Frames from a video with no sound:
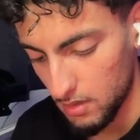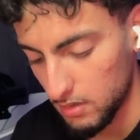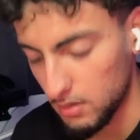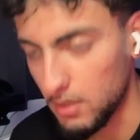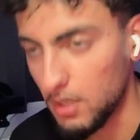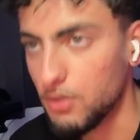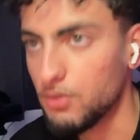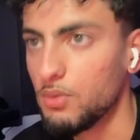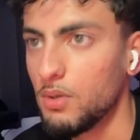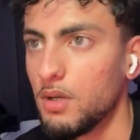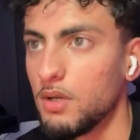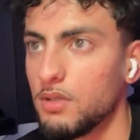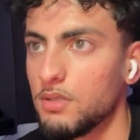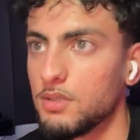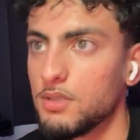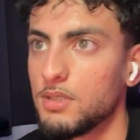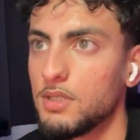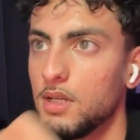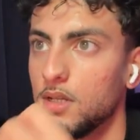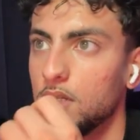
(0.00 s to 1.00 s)
That's what I
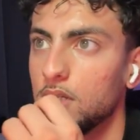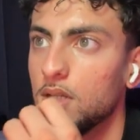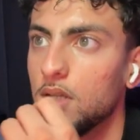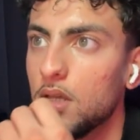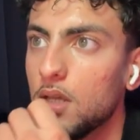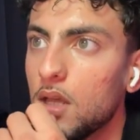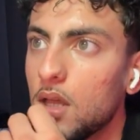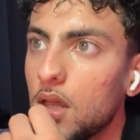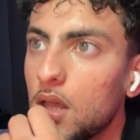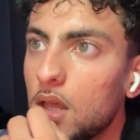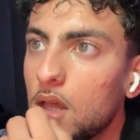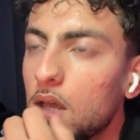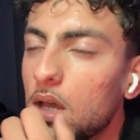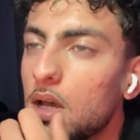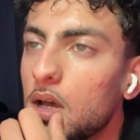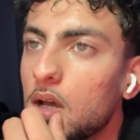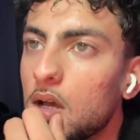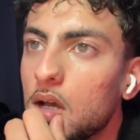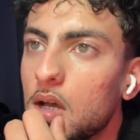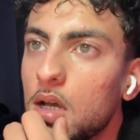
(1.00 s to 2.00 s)
understand.
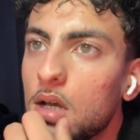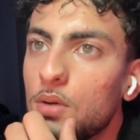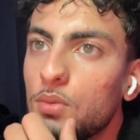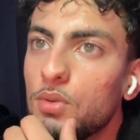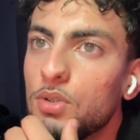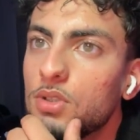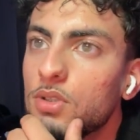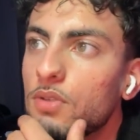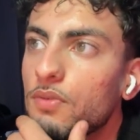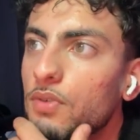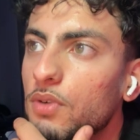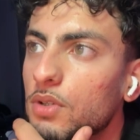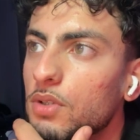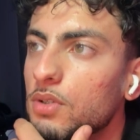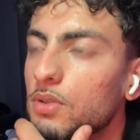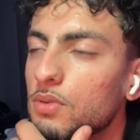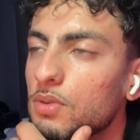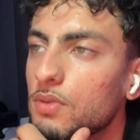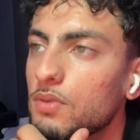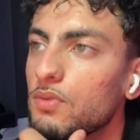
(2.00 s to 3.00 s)
Which of the following
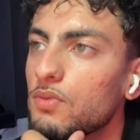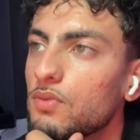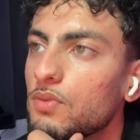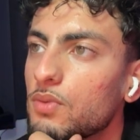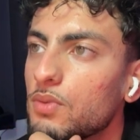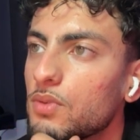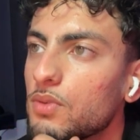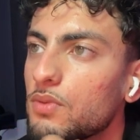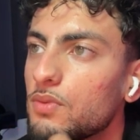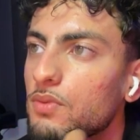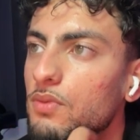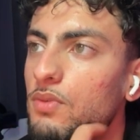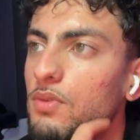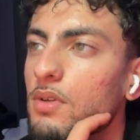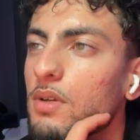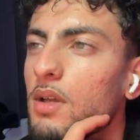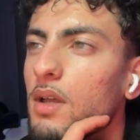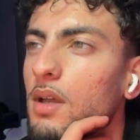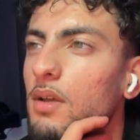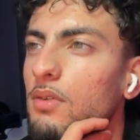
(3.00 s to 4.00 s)
equivalent forms of
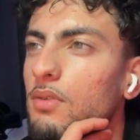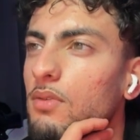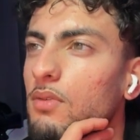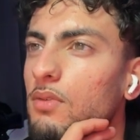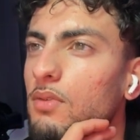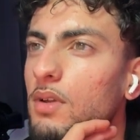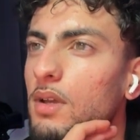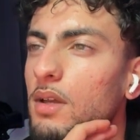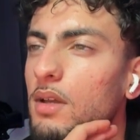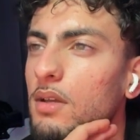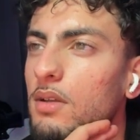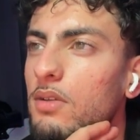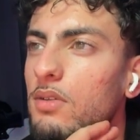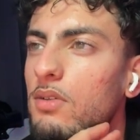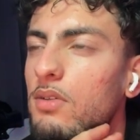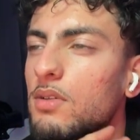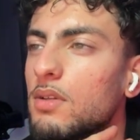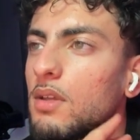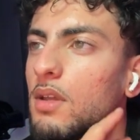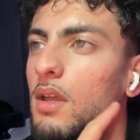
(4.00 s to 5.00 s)
f of
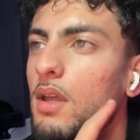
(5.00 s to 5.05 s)
x